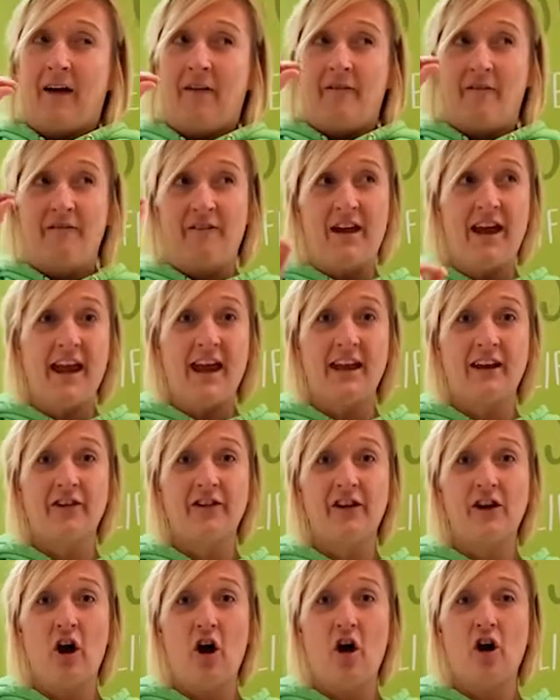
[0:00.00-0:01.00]
Veins
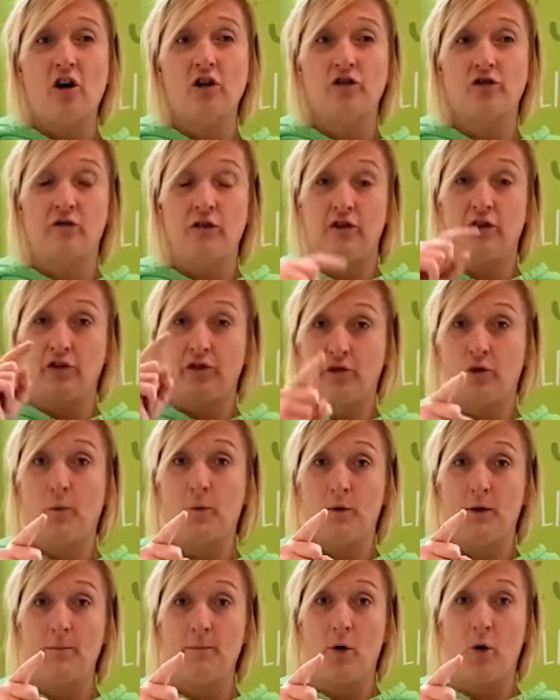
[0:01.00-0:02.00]
and arteries are
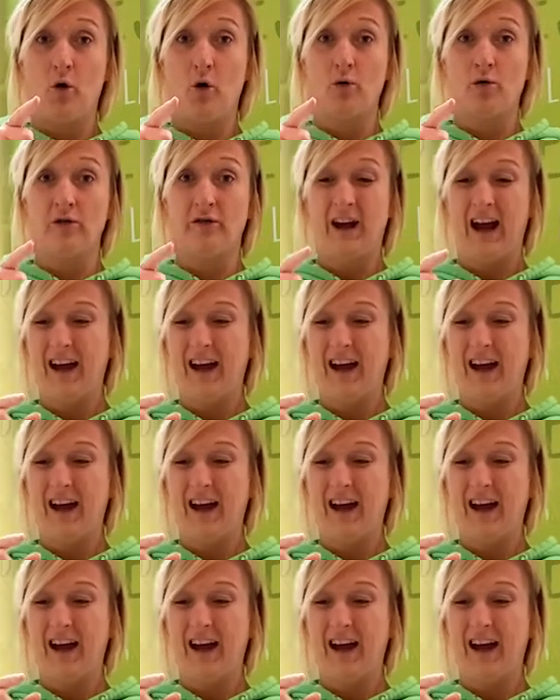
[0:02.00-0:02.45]
super important,